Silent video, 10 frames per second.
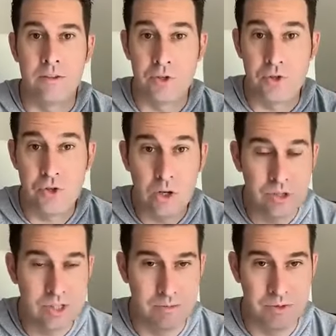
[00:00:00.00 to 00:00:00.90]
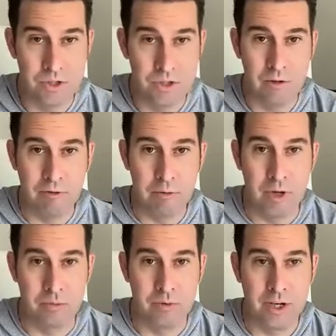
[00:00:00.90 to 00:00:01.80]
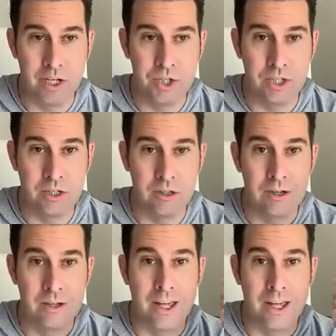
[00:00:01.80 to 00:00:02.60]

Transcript: There's no substitute for preparation.